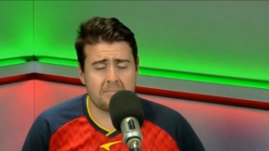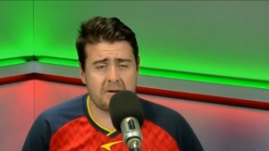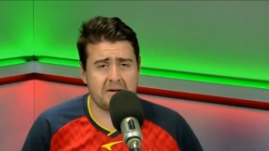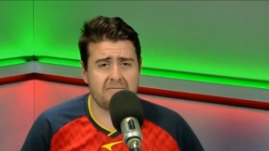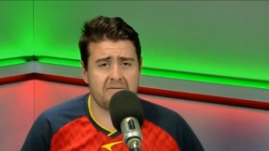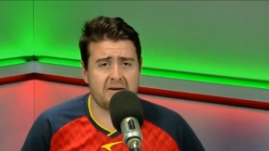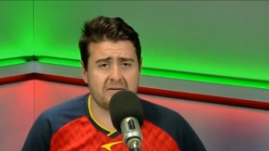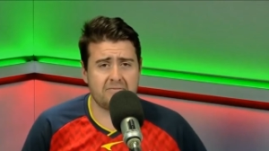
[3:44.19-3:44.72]

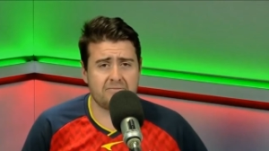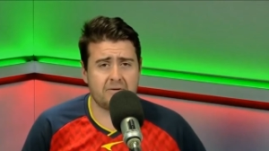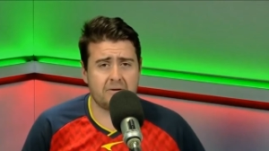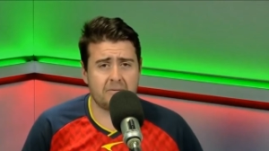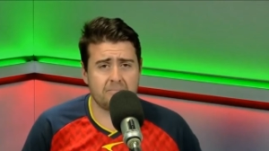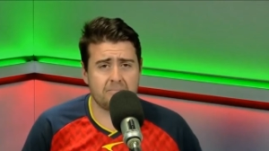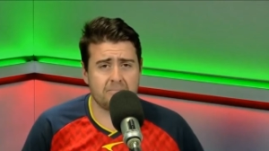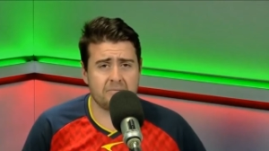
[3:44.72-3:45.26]
benefiting
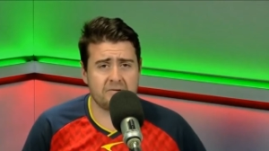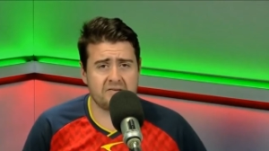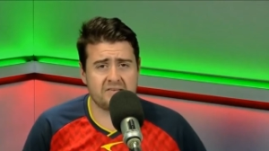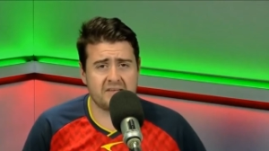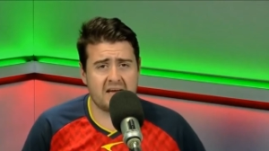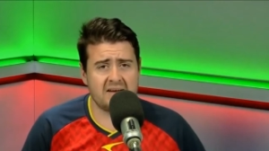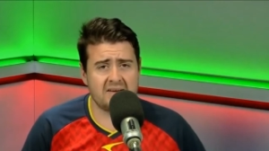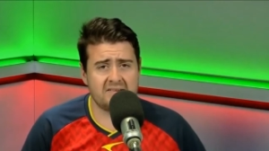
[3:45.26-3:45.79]
from
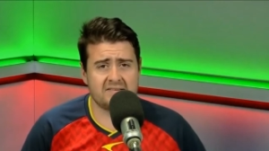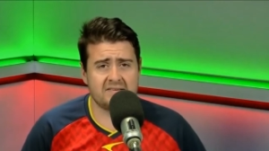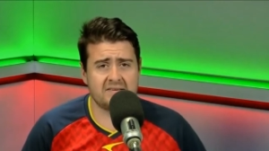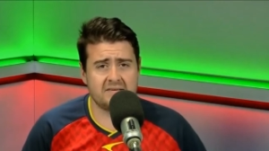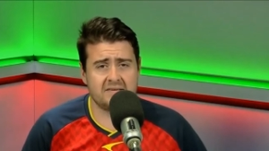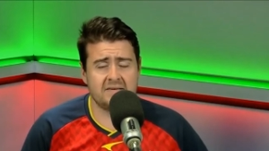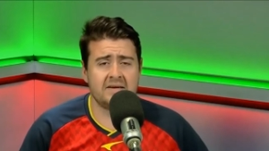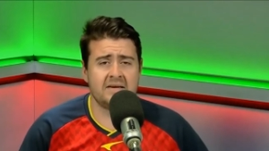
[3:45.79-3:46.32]
mistakes
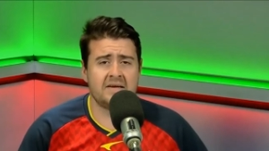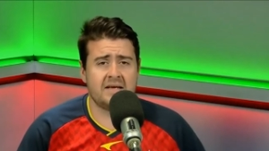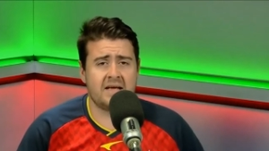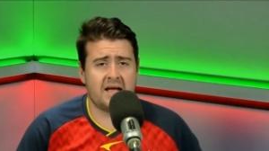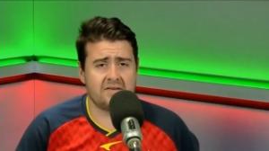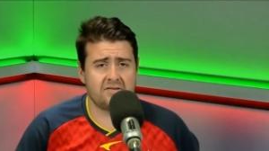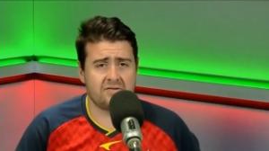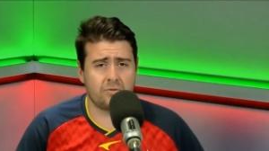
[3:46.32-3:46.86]
and,
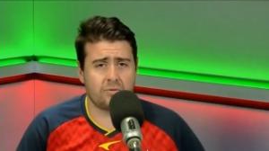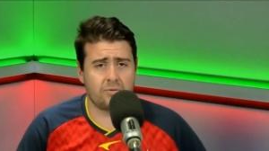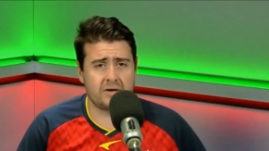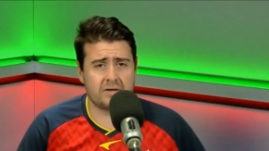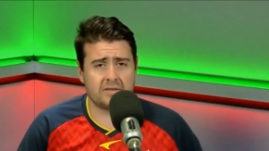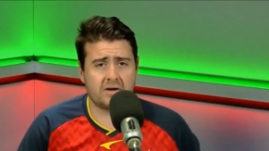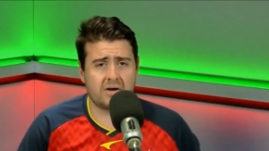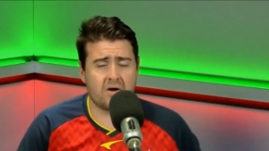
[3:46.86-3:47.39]
and
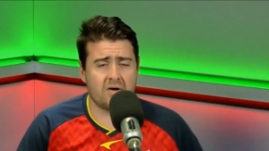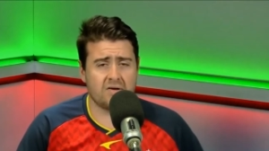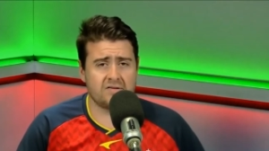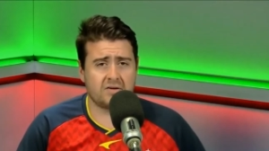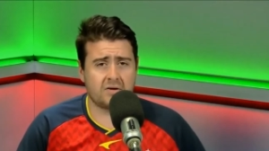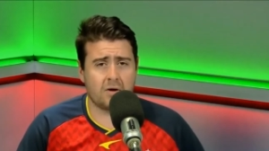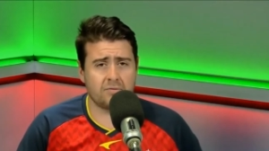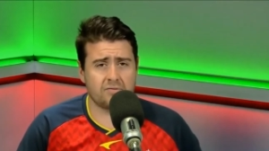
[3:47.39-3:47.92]
scoring the kinds
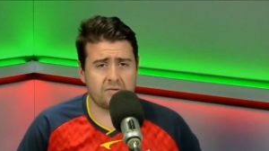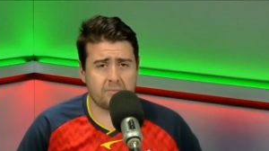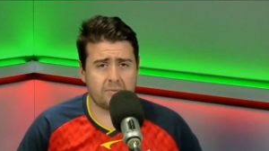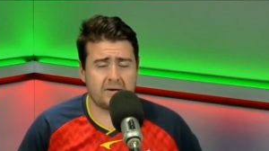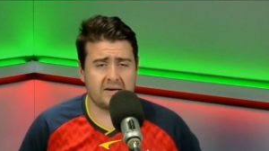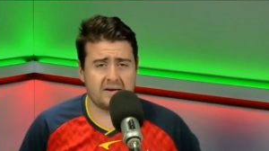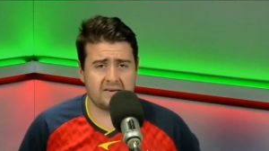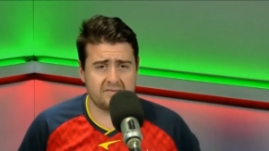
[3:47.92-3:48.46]
of goals that
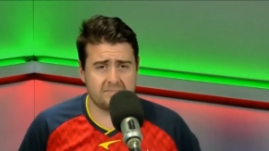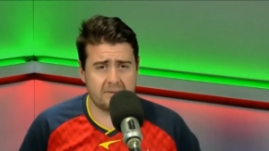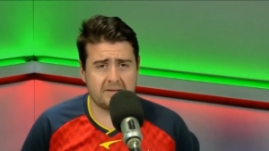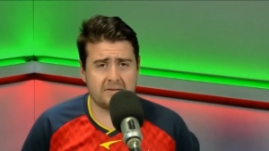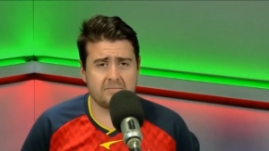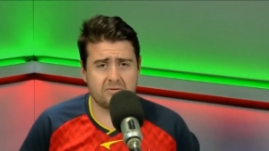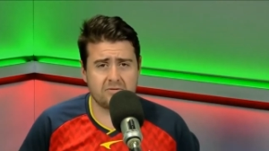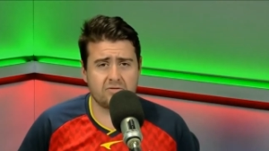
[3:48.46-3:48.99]
we can
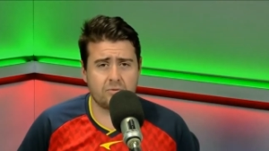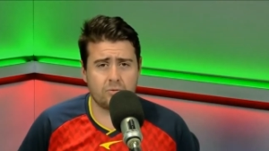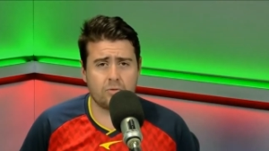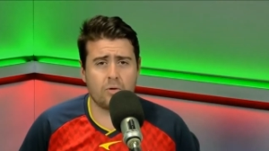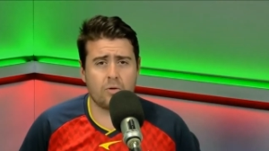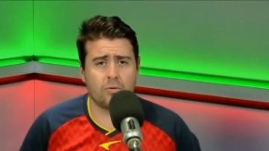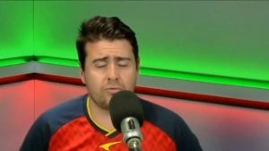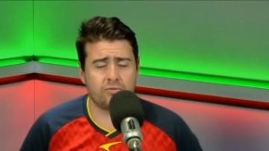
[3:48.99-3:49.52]
expect them to
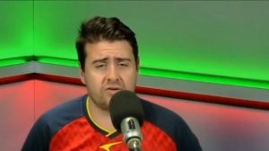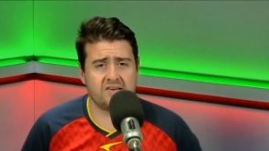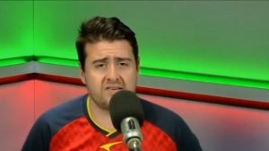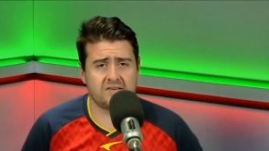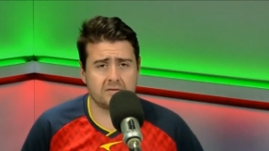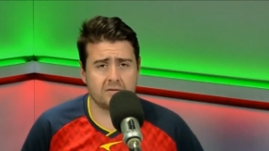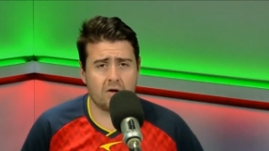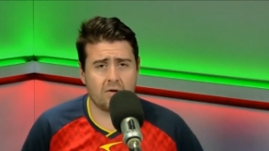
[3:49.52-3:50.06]
score all
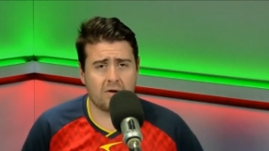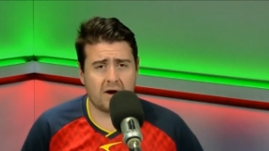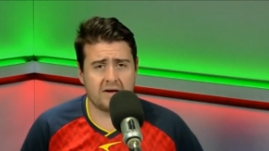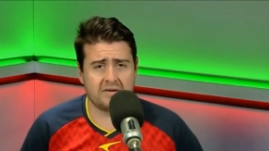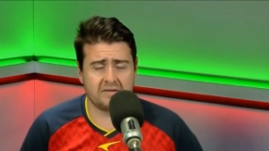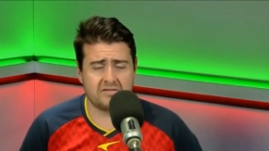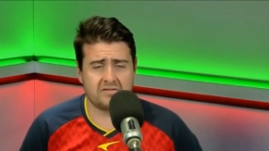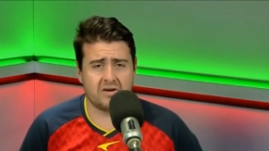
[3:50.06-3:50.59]
season long
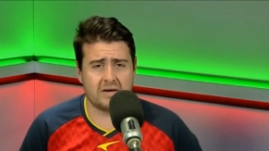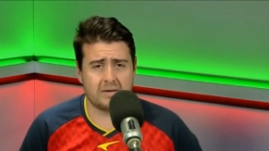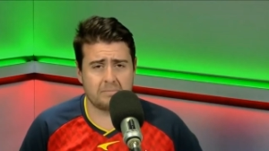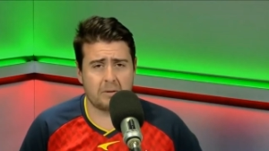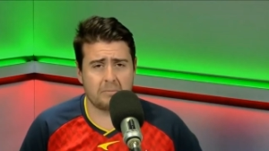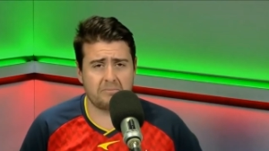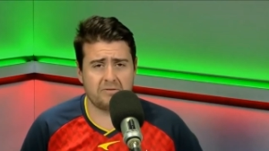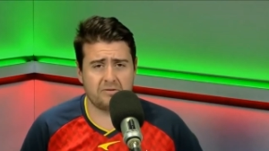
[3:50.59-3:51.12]
under Tony
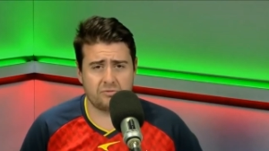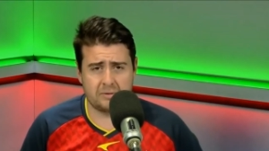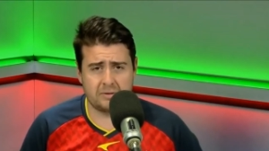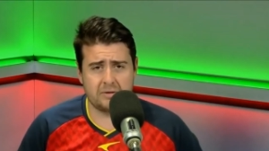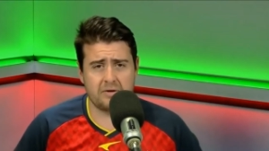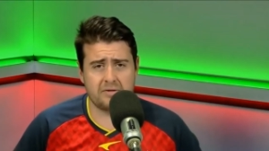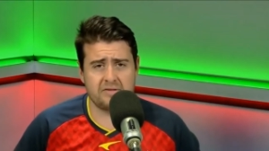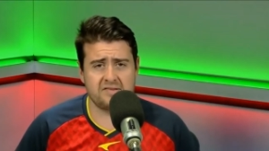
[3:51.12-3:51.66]
Popovic. We
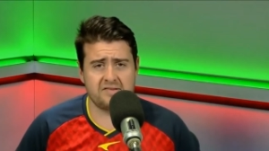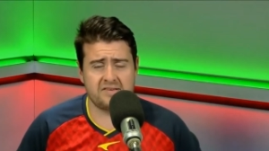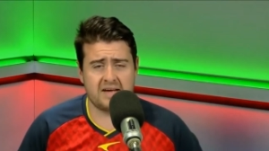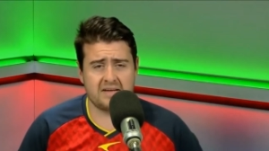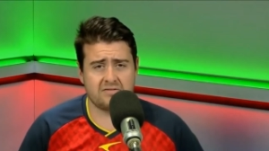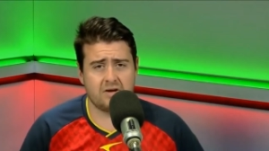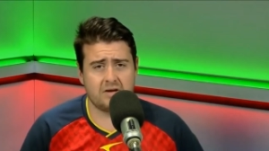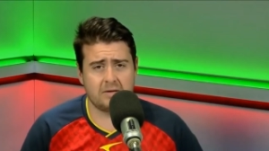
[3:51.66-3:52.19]
know this is
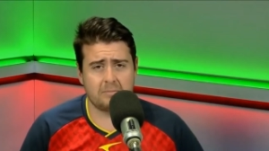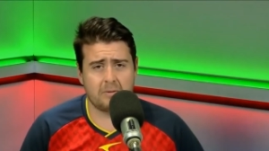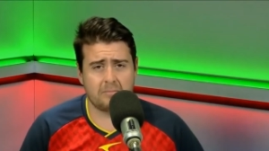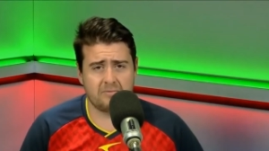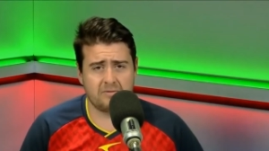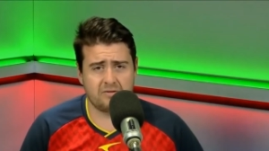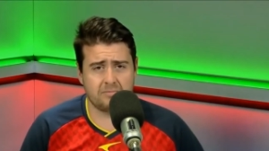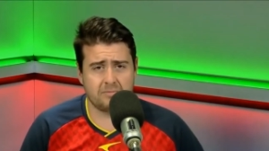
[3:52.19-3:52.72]
how Tony
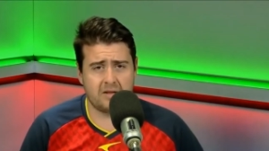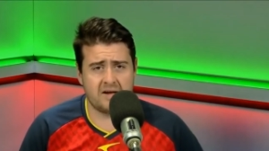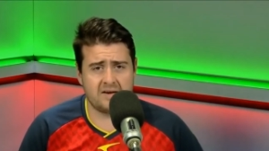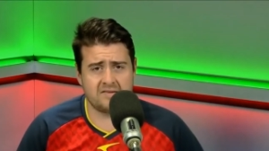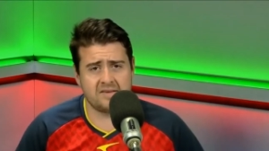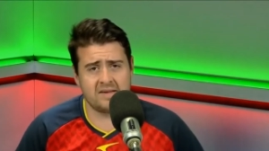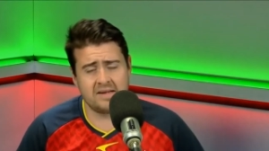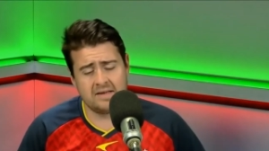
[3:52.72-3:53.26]
Popovic
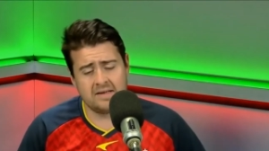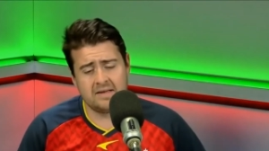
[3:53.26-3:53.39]
plays